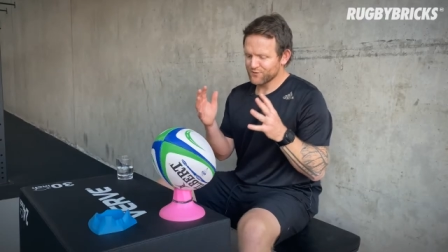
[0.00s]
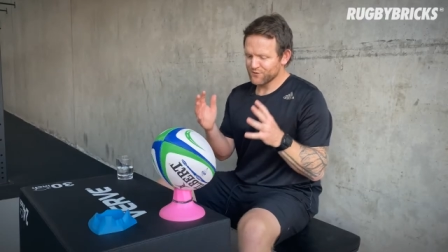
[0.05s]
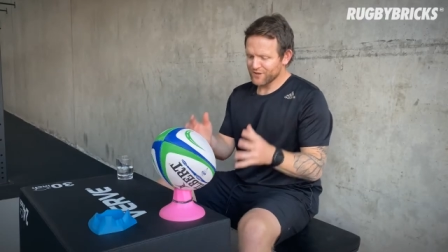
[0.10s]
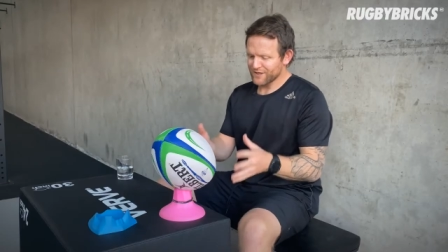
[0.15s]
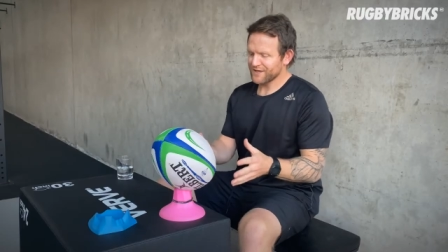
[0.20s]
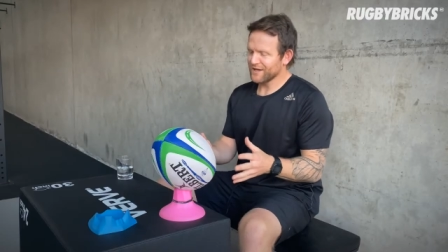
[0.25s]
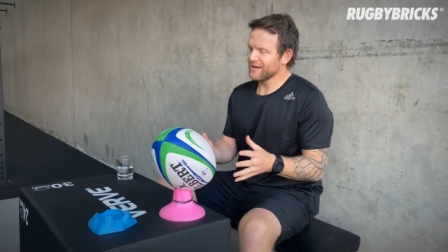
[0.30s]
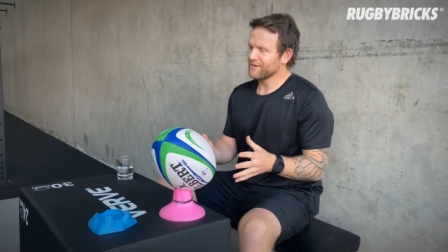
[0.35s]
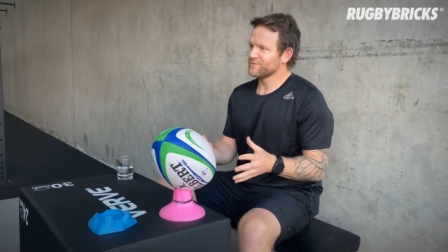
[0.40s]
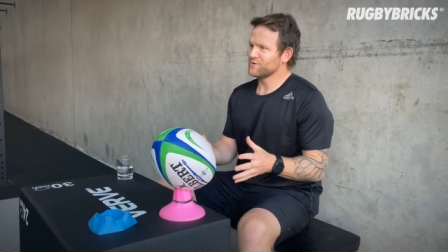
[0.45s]
when
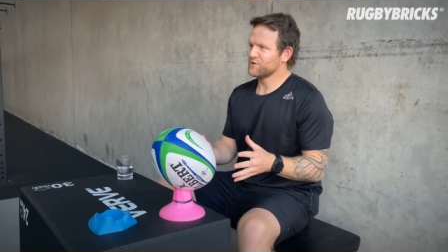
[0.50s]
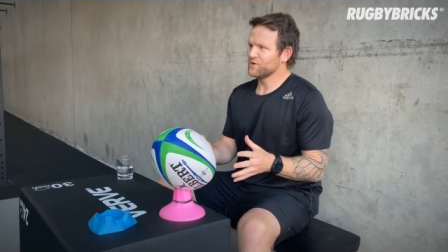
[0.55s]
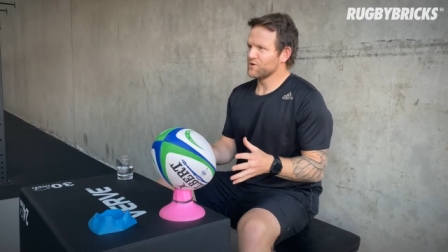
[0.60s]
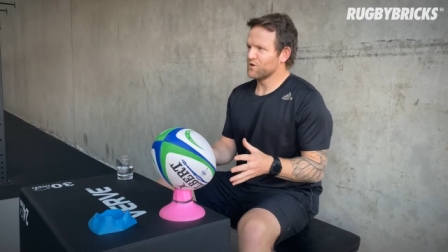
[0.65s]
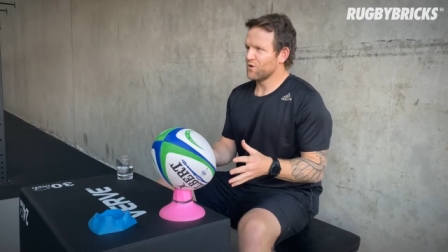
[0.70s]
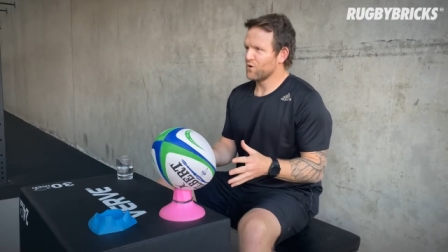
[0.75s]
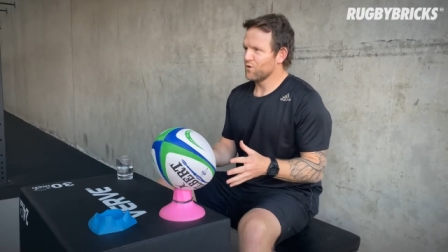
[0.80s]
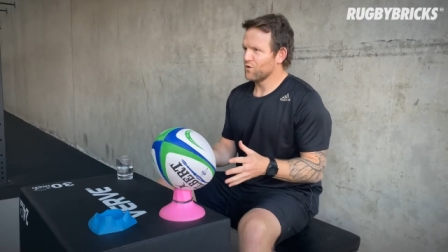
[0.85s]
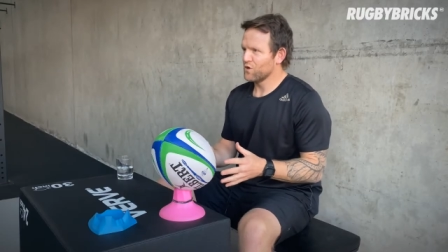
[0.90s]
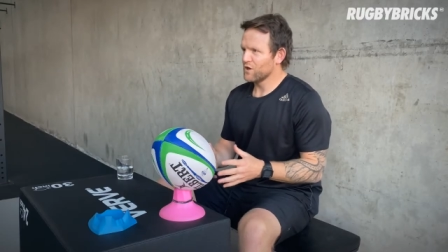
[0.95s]
it comes to
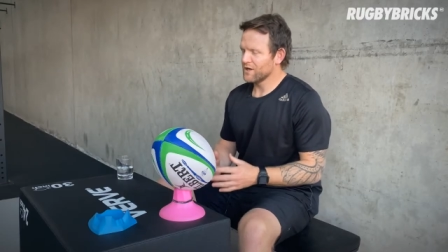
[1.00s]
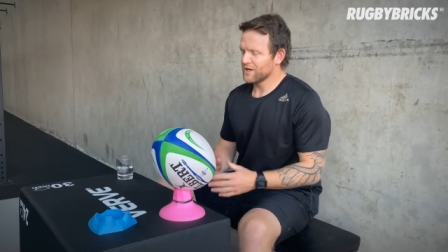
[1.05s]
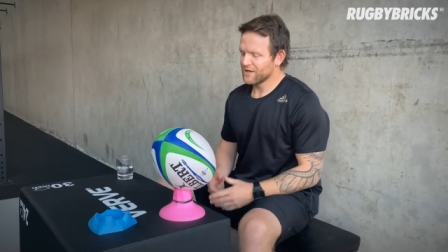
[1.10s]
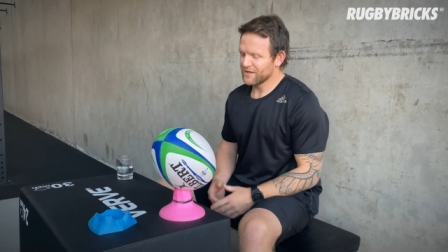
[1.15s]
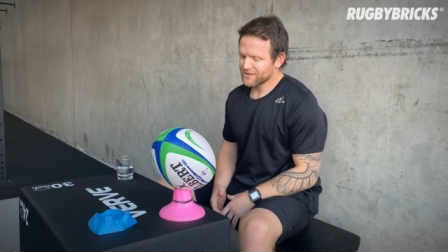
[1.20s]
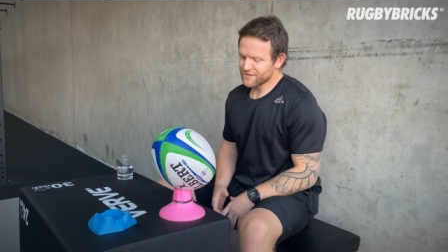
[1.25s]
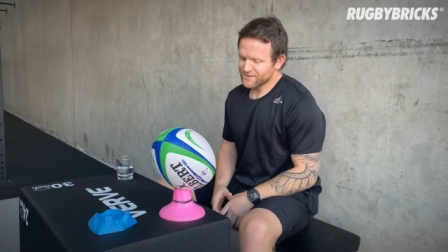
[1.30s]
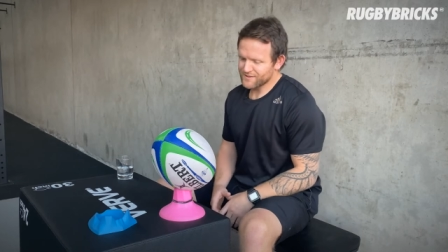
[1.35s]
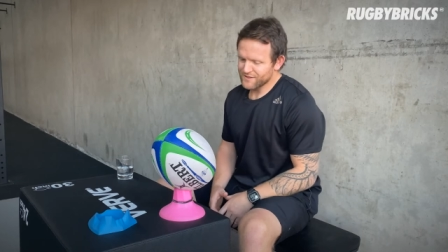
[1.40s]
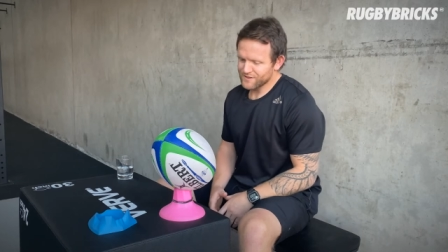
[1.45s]
goal kicking.
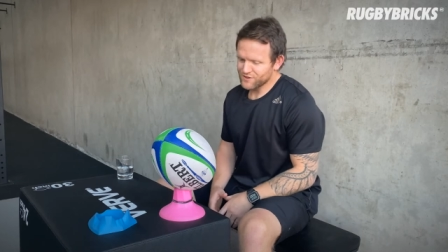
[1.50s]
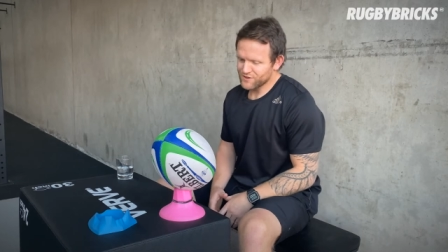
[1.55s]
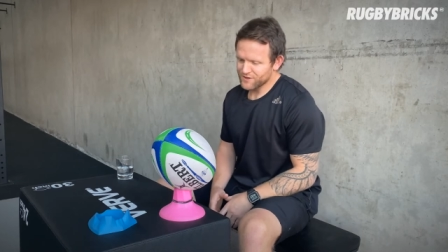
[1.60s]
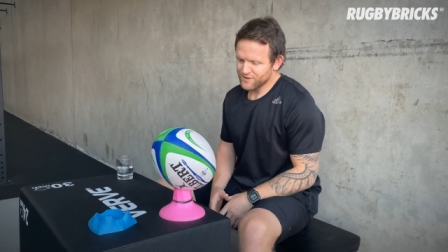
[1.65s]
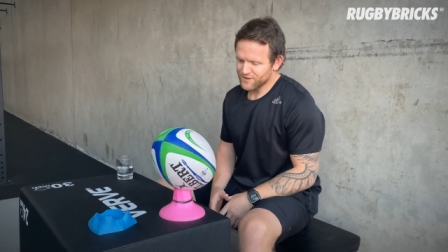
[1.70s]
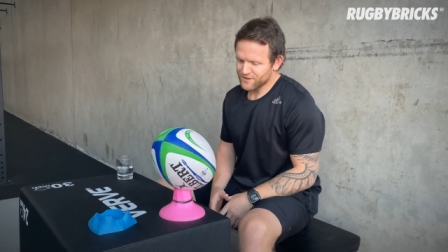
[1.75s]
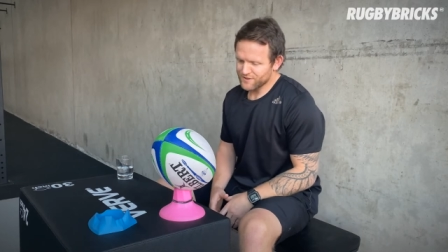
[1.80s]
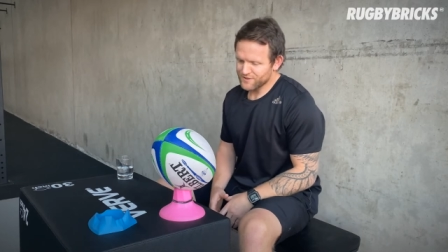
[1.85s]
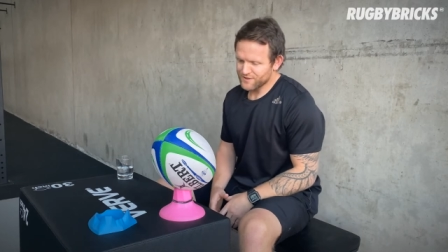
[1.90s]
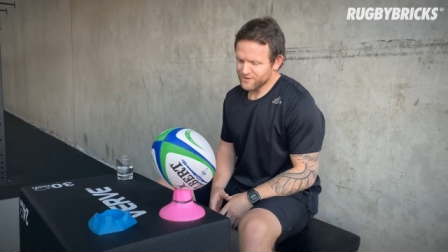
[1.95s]
It's such
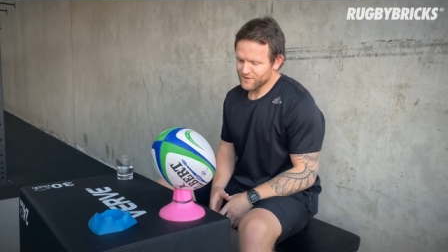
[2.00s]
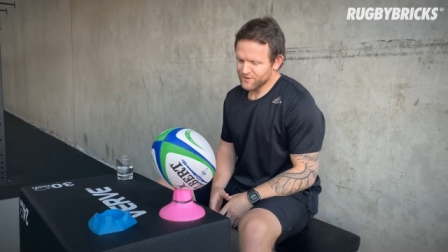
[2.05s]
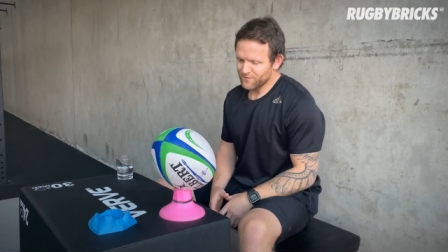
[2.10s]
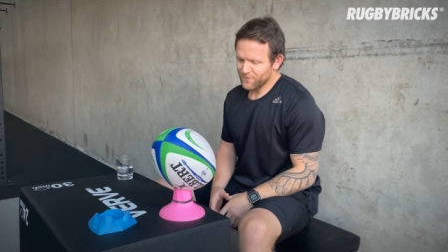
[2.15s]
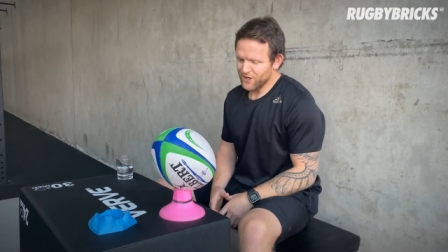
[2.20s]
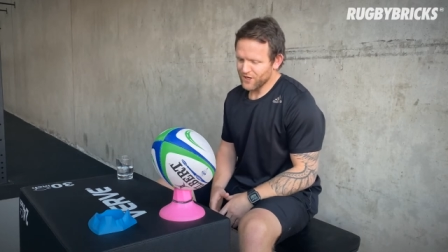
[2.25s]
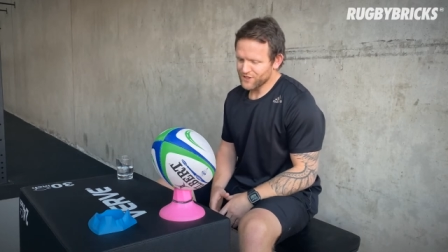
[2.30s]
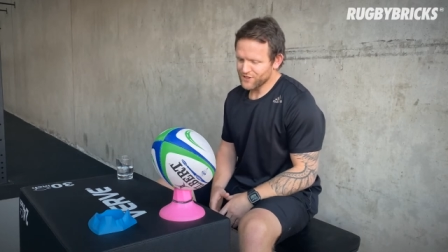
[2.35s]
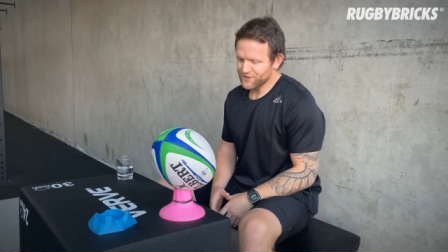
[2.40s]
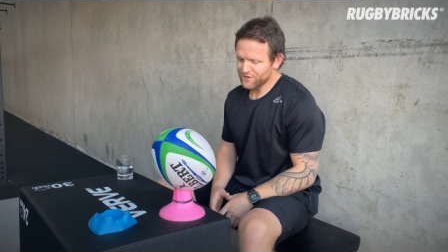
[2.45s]
a such a
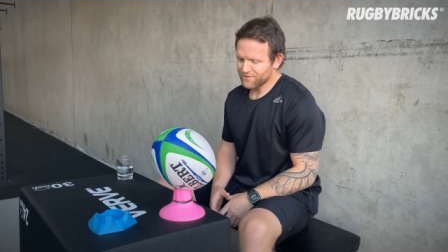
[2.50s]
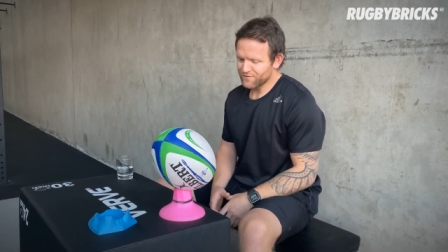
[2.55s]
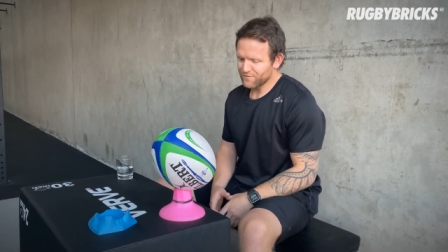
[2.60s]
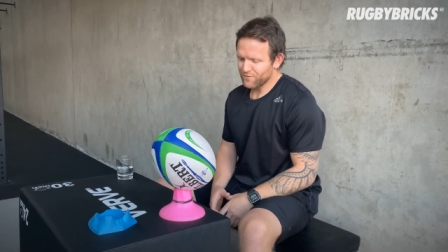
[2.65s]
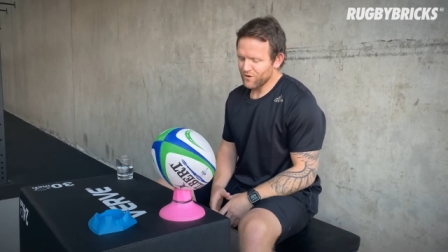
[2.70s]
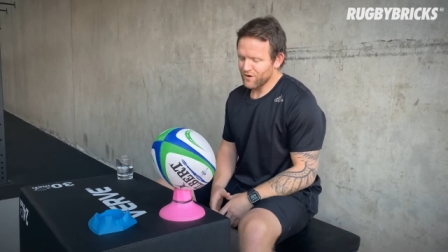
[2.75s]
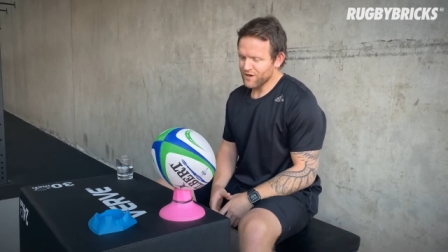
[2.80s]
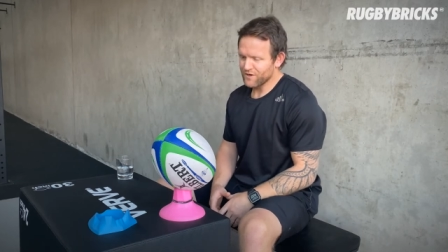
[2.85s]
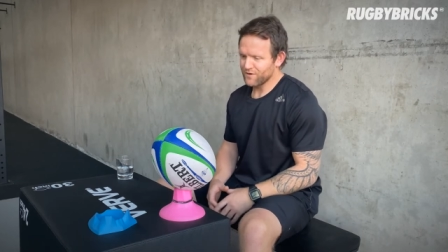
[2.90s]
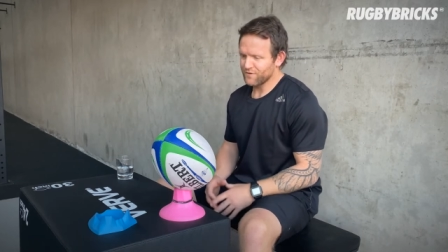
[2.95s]
passion of mine.